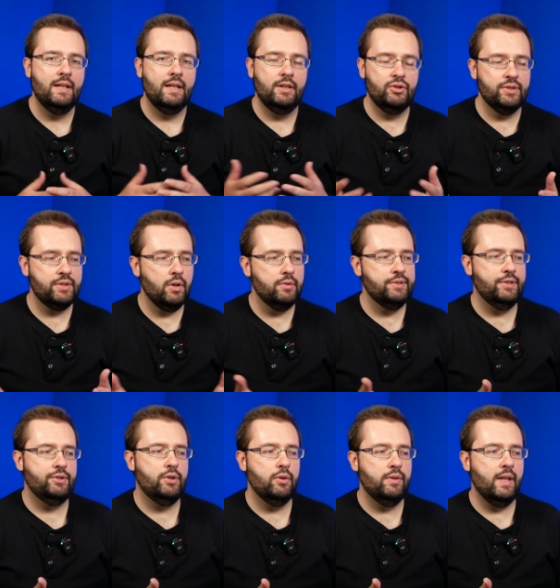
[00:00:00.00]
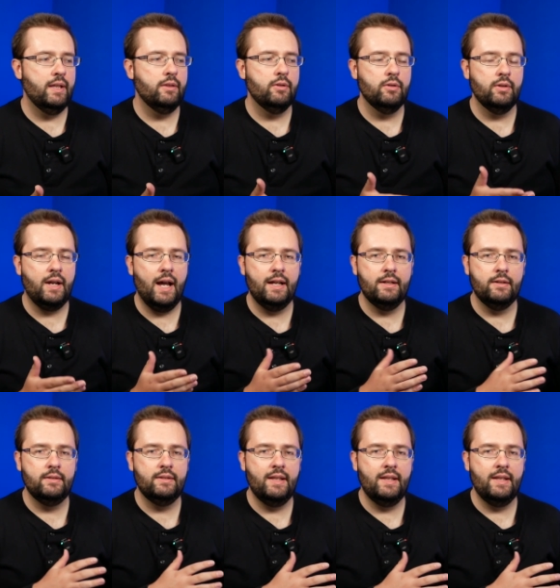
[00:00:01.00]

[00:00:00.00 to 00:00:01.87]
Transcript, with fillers: it just goes to show that they're kind of